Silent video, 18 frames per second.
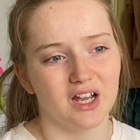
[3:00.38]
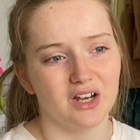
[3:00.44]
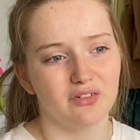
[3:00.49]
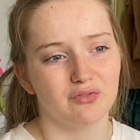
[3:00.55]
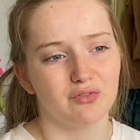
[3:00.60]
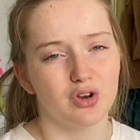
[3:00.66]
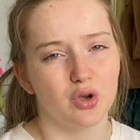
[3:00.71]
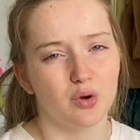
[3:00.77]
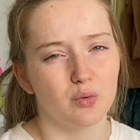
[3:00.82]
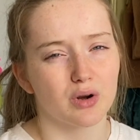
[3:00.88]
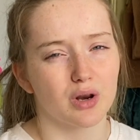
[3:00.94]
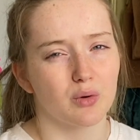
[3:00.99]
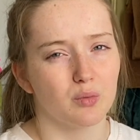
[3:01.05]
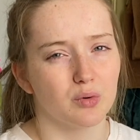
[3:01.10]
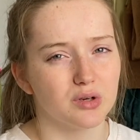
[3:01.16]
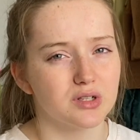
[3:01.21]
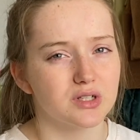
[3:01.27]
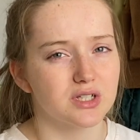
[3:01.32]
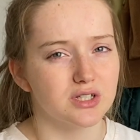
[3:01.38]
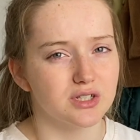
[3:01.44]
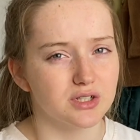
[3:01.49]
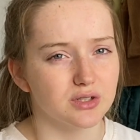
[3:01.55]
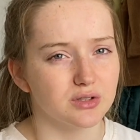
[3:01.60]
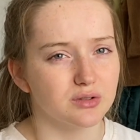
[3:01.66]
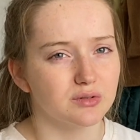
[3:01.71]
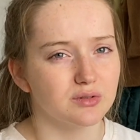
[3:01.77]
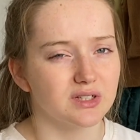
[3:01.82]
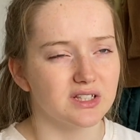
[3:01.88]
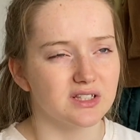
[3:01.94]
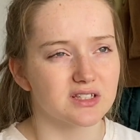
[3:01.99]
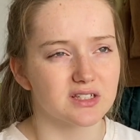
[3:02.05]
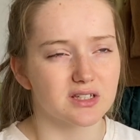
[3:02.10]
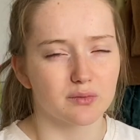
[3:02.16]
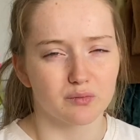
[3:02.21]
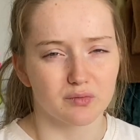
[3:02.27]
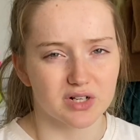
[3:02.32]
of know what I want to do in
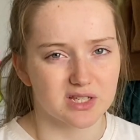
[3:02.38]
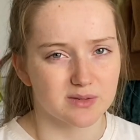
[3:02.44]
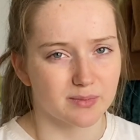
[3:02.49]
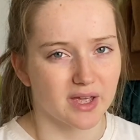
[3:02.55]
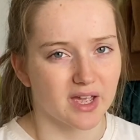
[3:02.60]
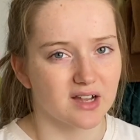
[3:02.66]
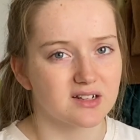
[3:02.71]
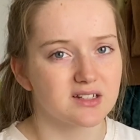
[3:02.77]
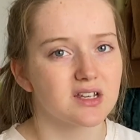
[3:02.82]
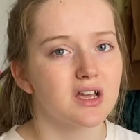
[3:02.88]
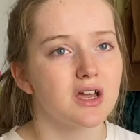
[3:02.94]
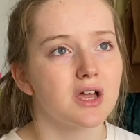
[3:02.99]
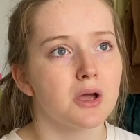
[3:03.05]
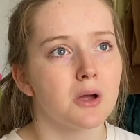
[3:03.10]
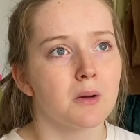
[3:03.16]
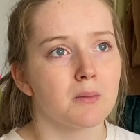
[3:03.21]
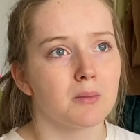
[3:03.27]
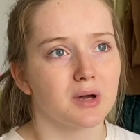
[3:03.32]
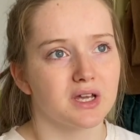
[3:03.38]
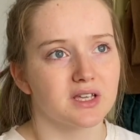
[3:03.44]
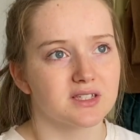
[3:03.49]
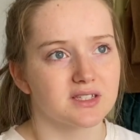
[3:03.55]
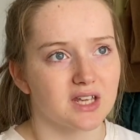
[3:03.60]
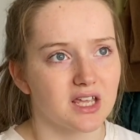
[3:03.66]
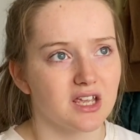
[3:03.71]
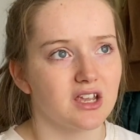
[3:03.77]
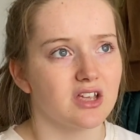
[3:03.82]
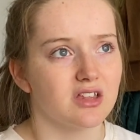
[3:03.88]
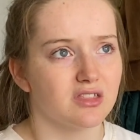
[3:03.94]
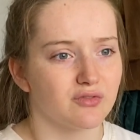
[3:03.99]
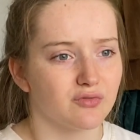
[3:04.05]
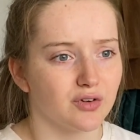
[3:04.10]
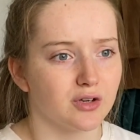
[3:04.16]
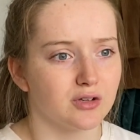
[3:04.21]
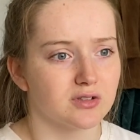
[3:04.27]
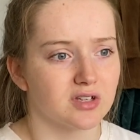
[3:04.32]
some respect, but it's taking the
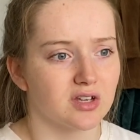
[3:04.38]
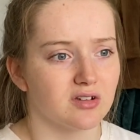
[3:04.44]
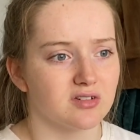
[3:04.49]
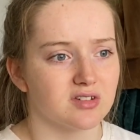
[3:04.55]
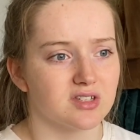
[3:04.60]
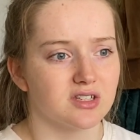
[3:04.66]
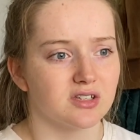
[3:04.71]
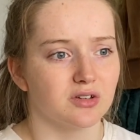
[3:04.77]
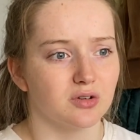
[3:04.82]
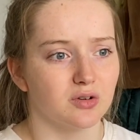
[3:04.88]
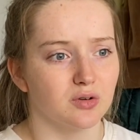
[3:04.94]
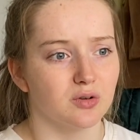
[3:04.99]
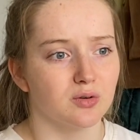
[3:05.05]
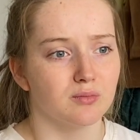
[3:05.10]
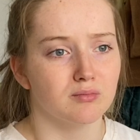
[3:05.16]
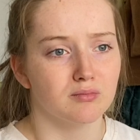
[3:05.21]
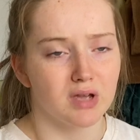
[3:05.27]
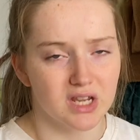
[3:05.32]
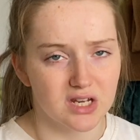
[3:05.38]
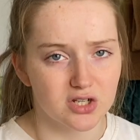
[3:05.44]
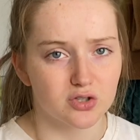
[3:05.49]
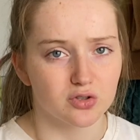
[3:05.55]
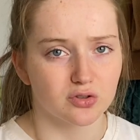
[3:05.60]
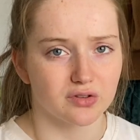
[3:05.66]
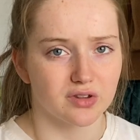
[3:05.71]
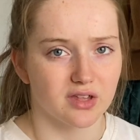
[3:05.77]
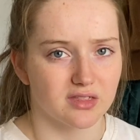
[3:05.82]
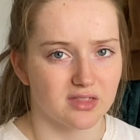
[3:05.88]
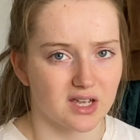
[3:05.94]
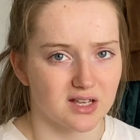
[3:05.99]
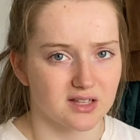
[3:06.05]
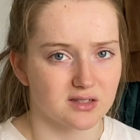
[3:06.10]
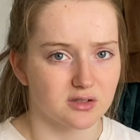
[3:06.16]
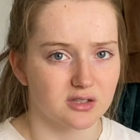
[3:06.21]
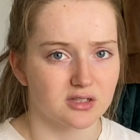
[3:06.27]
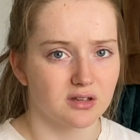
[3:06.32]
photos to make sure that
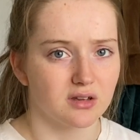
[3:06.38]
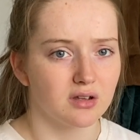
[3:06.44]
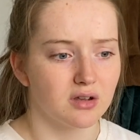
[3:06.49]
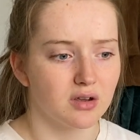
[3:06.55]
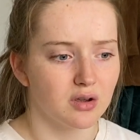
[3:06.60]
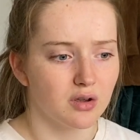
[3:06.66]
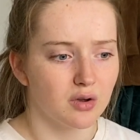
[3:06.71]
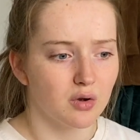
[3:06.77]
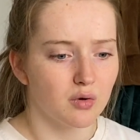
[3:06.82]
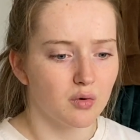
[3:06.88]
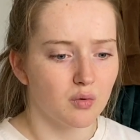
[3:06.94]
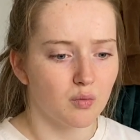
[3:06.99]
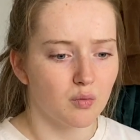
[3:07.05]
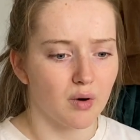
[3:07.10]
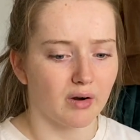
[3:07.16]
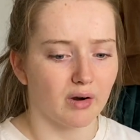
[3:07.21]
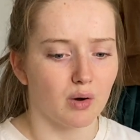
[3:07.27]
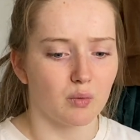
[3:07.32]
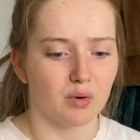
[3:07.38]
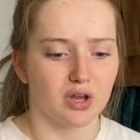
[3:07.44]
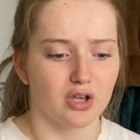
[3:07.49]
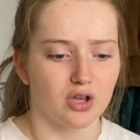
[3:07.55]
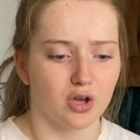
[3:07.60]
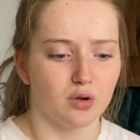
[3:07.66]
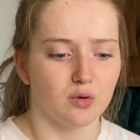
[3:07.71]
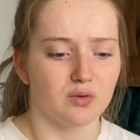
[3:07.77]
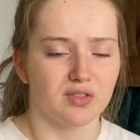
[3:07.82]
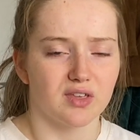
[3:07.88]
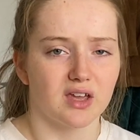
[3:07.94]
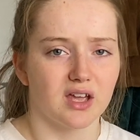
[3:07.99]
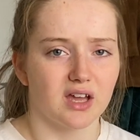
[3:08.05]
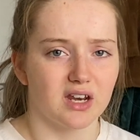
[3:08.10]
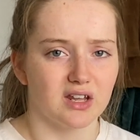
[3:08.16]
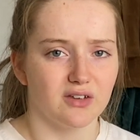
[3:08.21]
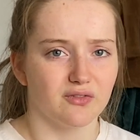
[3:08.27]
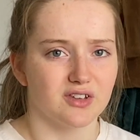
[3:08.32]
that's where I want to go with it
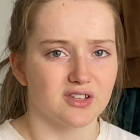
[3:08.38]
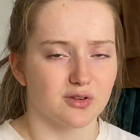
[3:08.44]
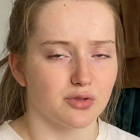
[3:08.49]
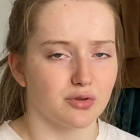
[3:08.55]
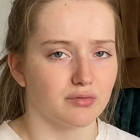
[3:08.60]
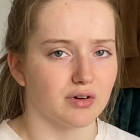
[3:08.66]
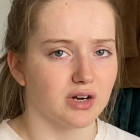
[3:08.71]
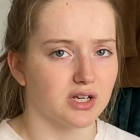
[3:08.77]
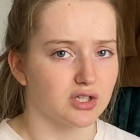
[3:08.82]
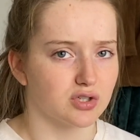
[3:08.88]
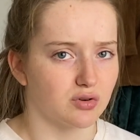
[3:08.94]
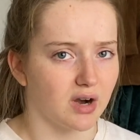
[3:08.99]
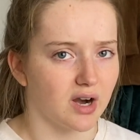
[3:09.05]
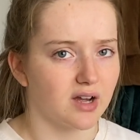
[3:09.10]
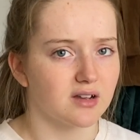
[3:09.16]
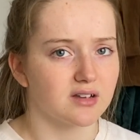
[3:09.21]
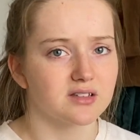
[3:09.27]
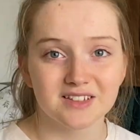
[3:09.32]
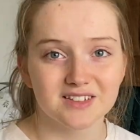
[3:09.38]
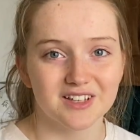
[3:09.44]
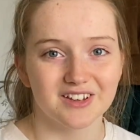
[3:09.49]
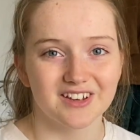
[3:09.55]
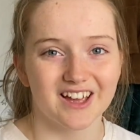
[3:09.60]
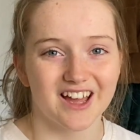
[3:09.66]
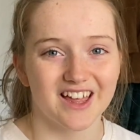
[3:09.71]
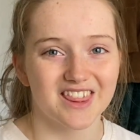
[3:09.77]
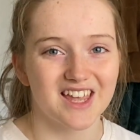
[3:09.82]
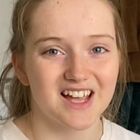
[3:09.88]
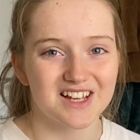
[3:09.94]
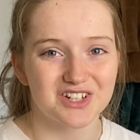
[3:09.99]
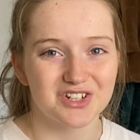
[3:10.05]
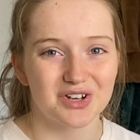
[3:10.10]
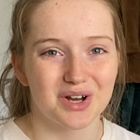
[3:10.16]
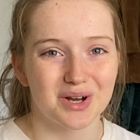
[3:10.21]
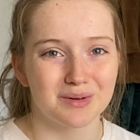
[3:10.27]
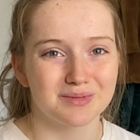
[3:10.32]
and if it's on the right tracks. So yeah, that's
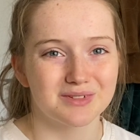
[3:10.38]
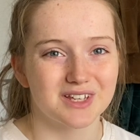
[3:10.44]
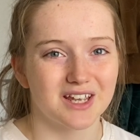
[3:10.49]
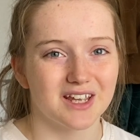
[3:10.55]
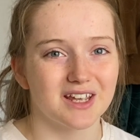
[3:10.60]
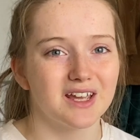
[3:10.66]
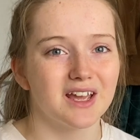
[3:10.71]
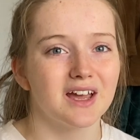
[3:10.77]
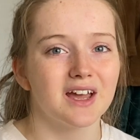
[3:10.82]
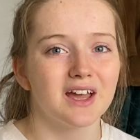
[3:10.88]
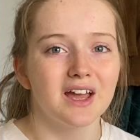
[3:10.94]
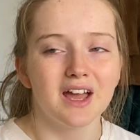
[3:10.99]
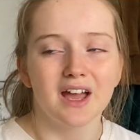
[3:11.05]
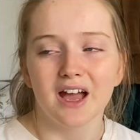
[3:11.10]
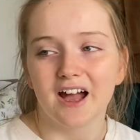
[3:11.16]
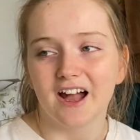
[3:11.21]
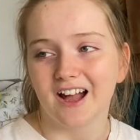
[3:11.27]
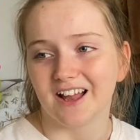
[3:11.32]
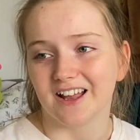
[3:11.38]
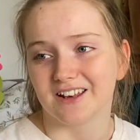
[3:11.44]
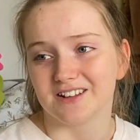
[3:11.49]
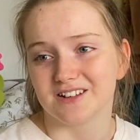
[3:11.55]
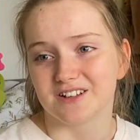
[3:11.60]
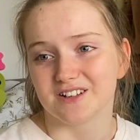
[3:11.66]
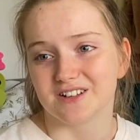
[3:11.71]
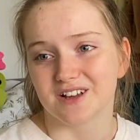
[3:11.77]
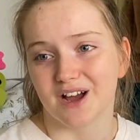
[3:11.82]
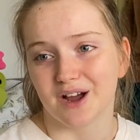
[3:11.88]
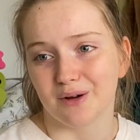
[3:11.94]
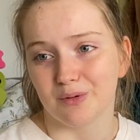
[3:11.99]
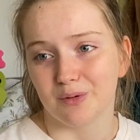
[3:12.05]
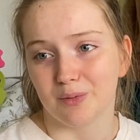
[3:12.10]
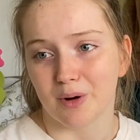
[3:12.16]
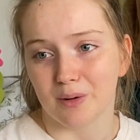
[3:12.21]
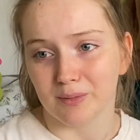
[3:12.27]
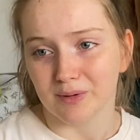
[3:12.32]
your update, and I
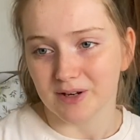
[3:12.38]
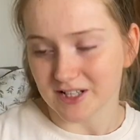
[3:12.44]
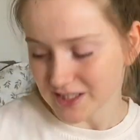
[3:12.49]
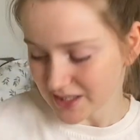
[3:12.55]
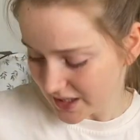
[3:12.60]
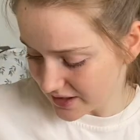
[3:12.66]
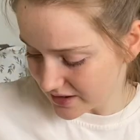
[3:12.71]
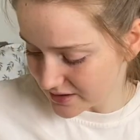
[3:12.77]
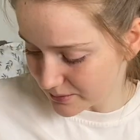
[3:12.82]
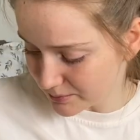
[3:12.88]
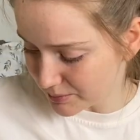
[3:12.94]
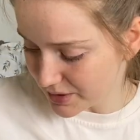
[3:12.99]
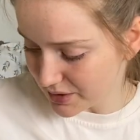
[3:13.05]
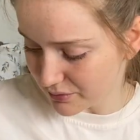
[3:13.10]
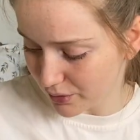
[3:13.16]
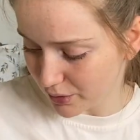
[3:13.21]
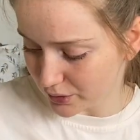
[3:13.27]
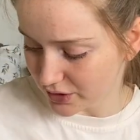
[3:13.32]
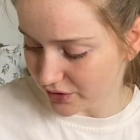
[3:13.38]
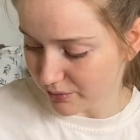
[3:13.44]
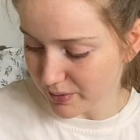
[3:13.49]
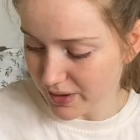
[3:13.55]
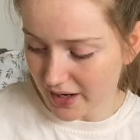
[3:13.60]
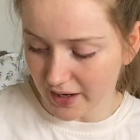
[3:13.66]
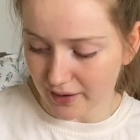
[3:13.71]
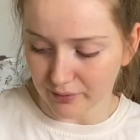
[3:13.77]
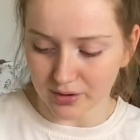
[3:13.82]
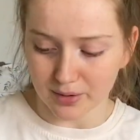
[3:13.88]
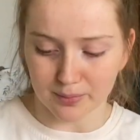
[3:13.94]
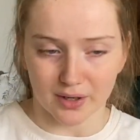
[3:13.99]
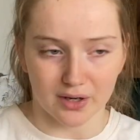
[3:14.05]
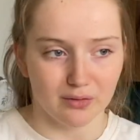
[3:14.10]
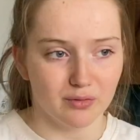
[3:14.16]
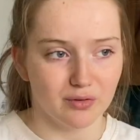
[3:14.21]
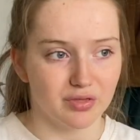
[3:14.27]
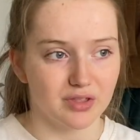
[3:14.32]
will probably take some B-roll of me out and
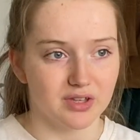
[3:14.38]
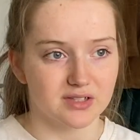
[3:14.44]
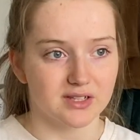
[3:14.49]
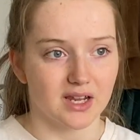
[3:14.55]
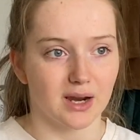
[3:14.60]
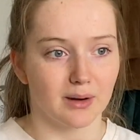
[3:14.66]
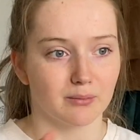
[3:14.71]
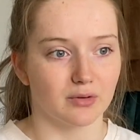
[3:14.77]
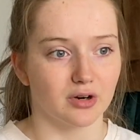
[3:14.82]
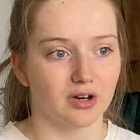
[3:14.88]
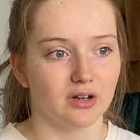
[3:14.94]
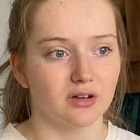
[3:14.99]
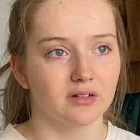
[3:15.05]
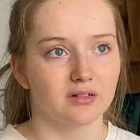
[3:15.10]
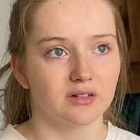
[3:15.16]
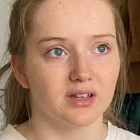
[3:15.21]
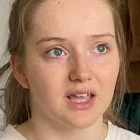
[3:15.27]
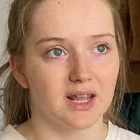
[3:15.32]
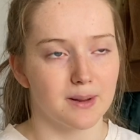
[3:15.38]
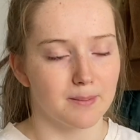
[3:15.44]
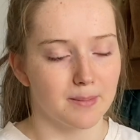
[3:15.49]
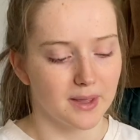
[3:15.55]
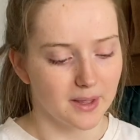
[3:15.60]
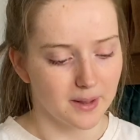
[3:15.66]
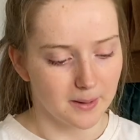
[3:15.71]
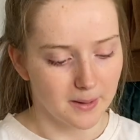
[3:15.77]
about with this camera in a bit.